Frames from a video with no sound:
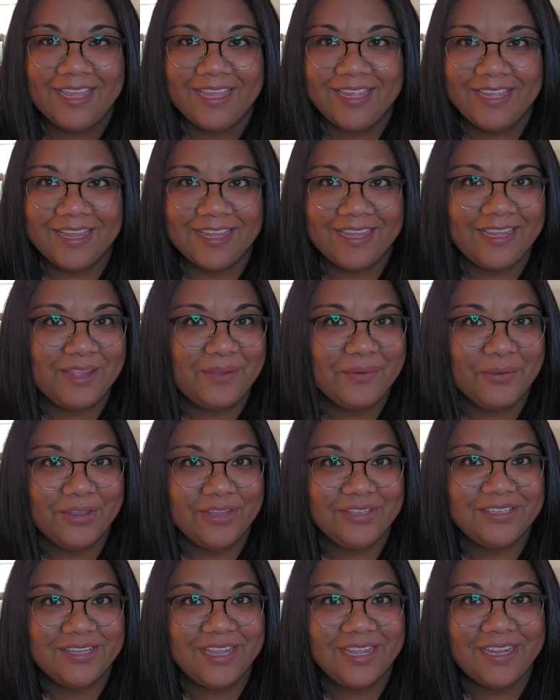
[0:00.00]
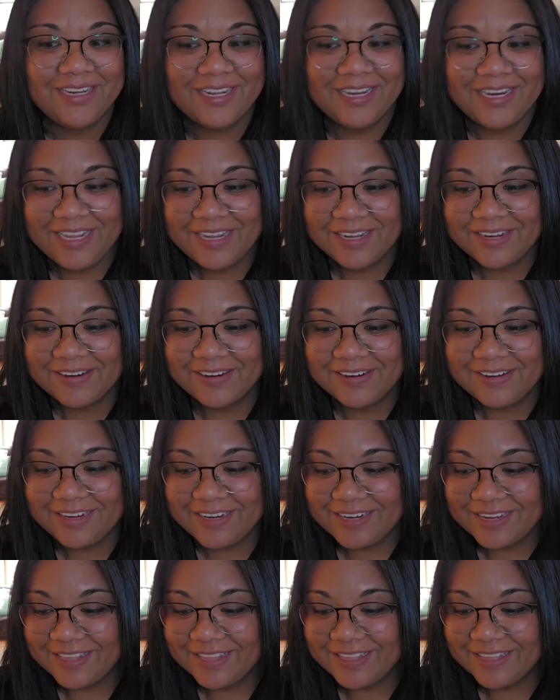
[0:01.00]
yeah, I'm going to end it
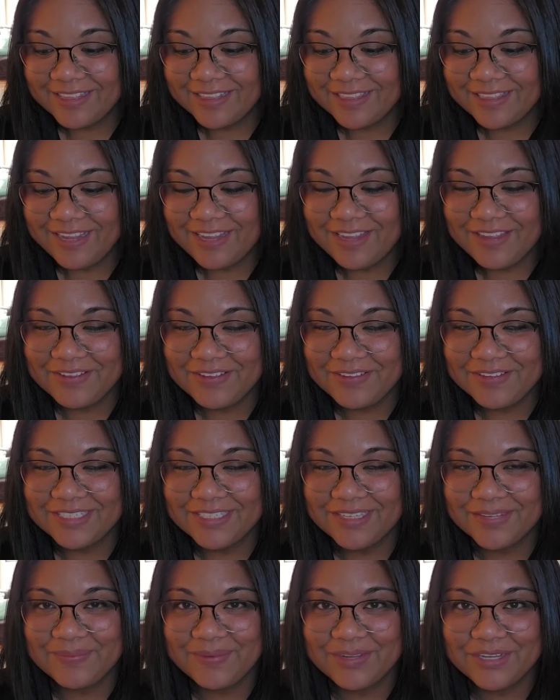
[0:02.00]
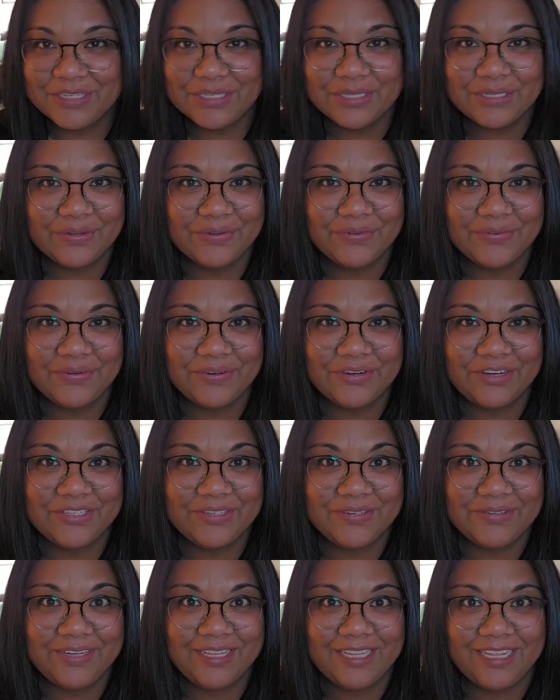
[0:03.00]
here. Thank you so much for
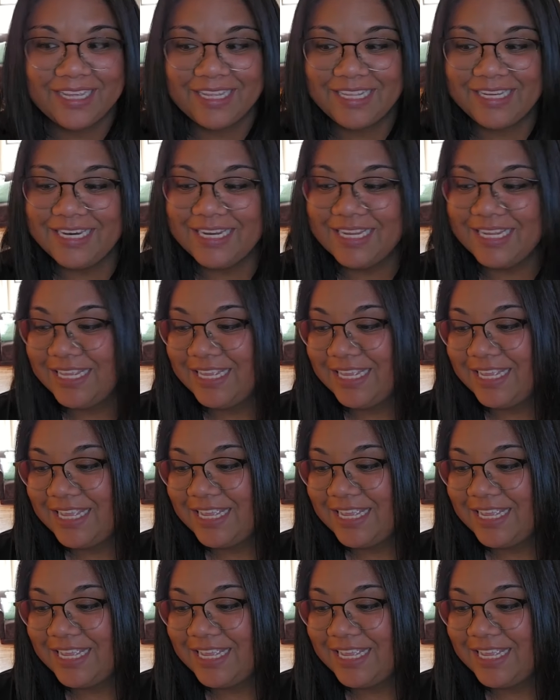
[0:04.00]
tuning in.